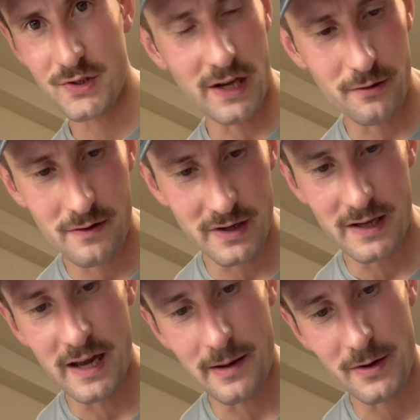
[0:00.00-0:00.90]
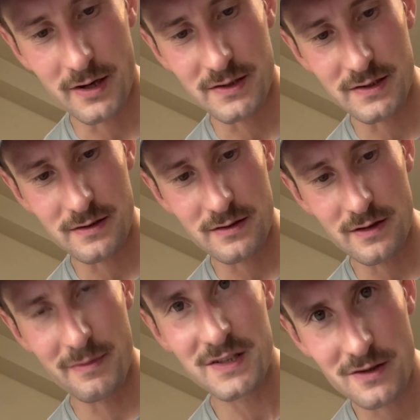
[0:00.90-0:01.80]
I don't even get because the
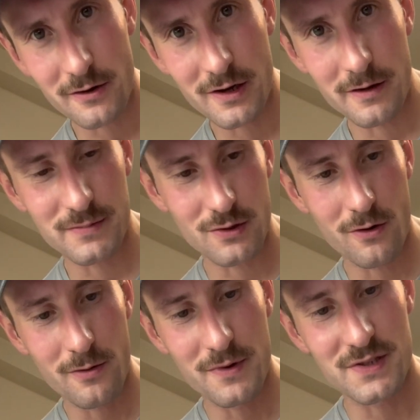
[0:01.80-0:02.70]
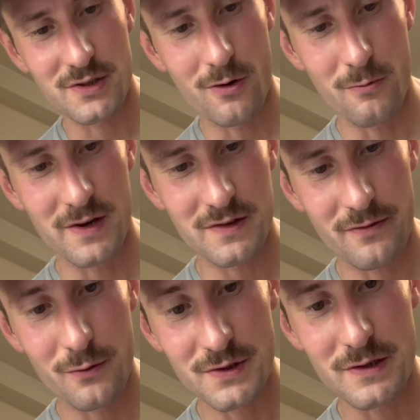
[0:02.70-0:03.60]
meat's not going to absorb the salt when it's
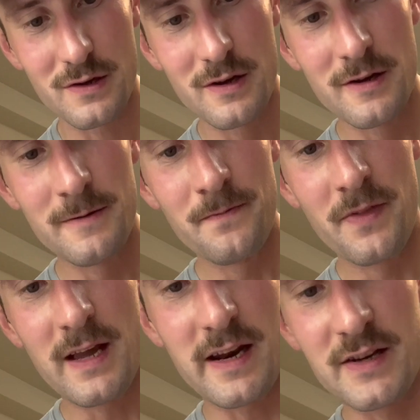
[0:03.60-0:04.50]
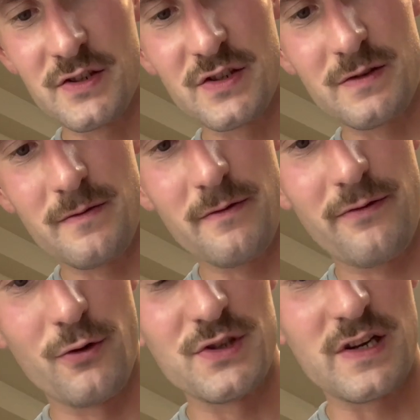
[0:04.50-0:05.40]
frozen, and then just
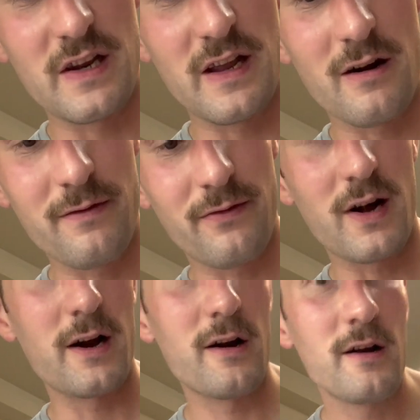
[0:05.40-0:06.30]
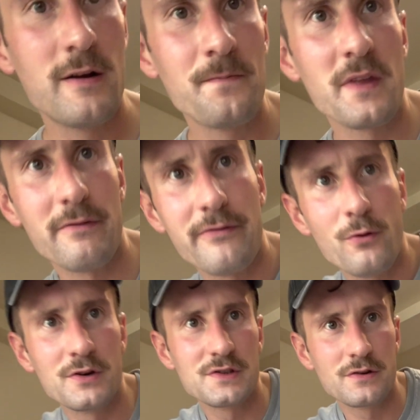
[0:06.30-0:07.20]
throws it in the air fryer at
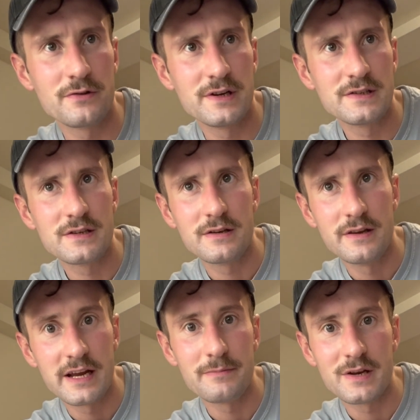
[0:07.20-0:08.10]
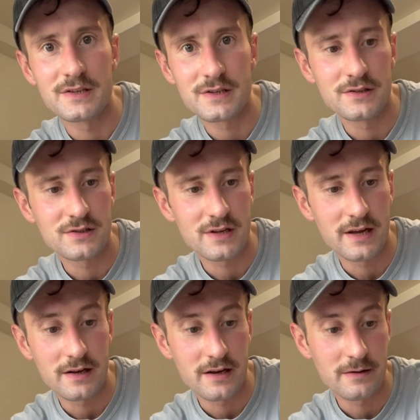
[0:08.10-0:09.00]
400 degrees, 9 minutes each
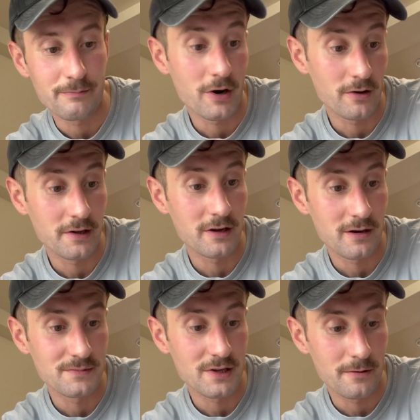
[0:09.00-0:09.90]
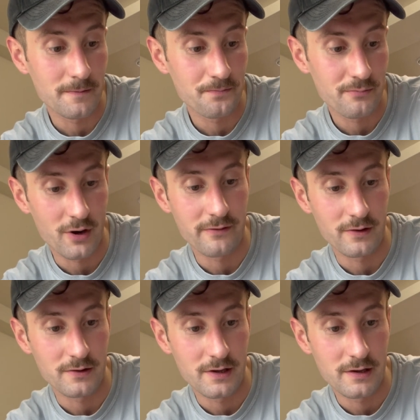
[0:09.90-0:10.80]
side, and apparently it comes out
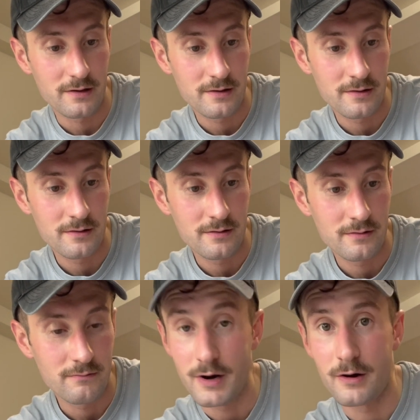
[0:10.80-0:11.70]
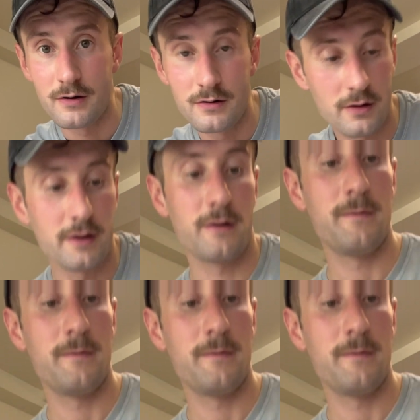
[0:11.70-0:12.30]
perfectly rare, like